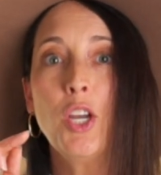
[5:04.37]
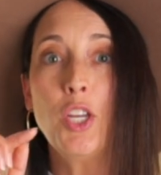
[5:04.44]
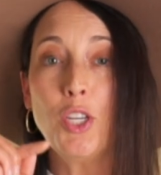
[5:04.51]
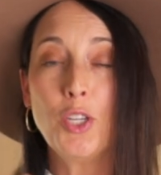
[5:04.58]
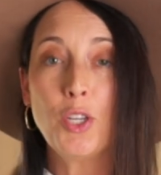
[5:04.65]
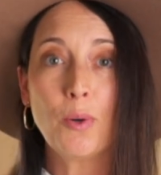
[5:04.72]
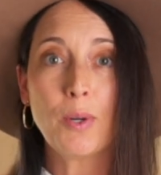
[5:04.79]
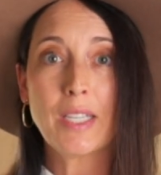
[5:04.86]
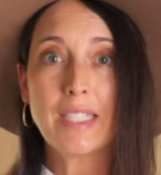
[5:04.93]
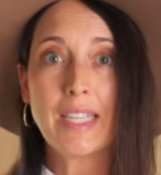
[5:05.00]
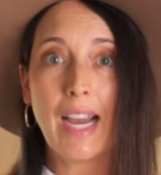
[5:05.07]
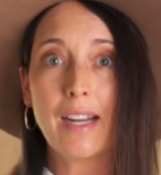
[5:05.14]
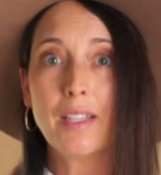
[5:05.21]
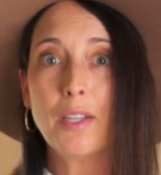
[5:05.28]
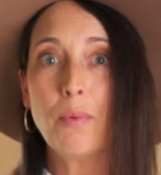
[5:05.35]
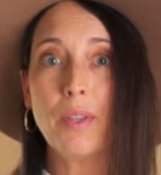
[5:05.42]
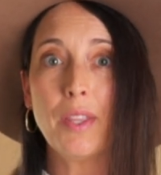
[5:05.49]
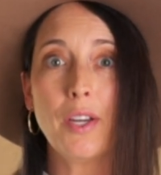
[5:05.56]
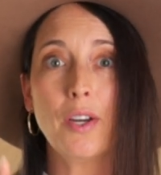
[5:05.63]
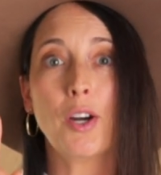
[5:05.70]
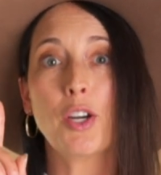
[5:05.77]
You know exactly where
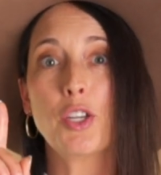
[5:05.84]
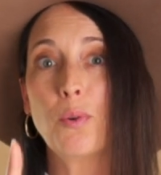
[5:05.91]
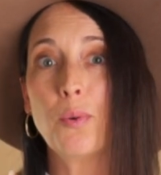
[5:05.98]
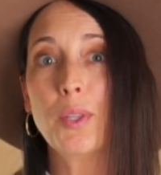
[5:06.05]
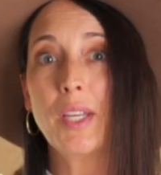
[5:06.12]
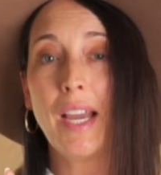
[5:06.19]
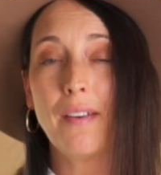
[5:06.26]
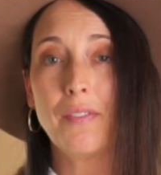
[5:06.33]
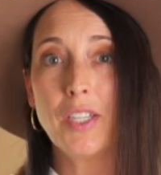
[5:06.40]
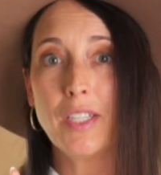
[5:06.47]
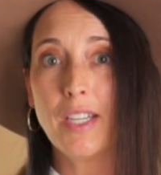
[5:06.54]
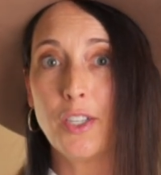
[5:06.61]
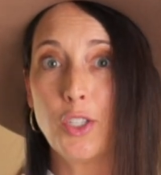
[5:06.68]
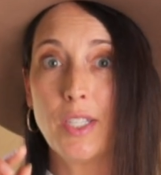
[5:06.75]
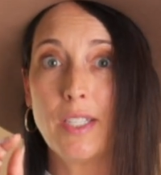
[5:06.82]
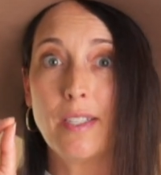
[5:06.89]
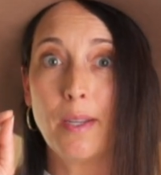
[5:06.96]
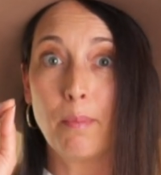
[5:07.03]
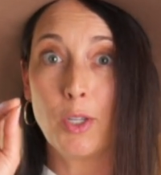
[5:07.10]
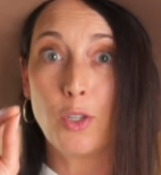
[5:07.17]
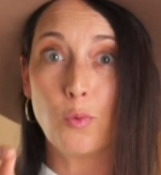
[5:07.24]
they are. You only have to touch this
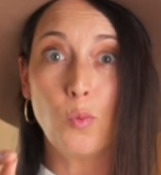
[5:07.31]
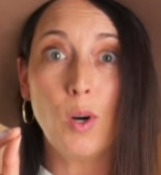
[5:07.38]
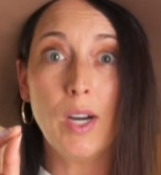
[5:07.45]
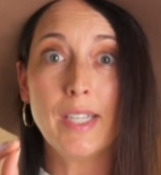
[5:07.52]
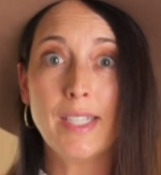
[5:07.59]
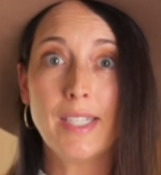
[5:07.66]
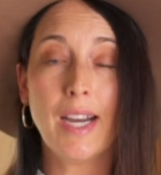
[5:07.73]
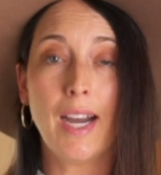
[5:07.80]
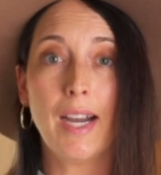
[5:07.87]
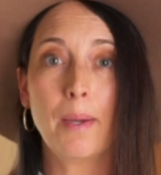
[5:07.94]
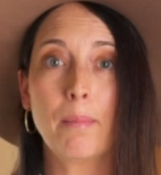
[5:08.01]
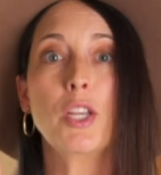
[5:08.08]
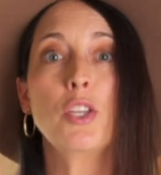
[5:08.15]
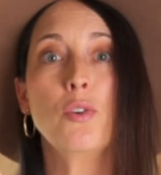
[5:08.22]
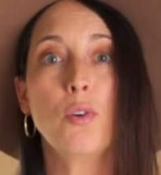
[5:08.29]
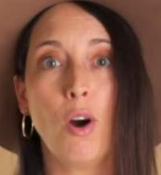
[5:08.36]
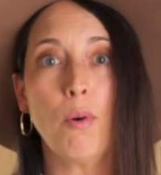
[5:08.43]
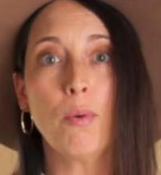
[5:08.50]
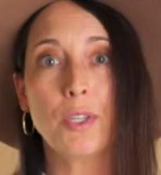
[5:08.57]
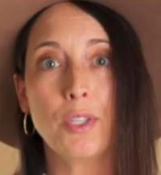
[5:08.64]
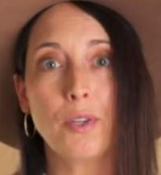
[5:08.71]
image one time and you
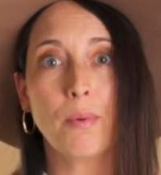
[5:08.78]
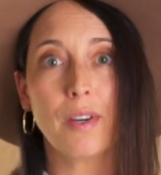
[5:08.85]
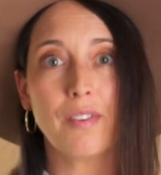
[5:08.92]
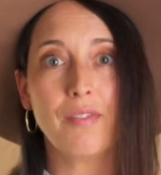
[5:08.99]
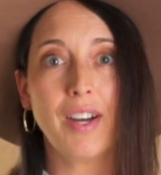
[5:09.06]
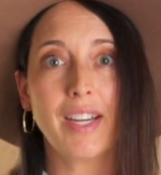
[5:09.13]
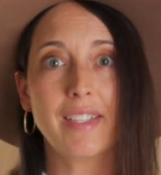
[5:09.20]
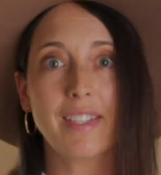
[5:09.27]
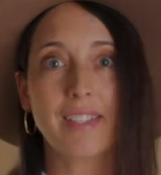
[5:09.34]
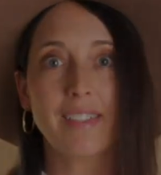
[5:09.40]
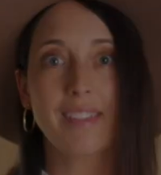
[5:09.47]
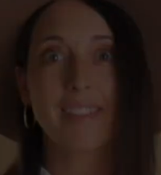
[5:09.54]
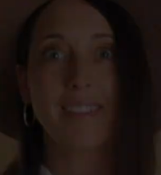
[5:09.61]
always know where to find it.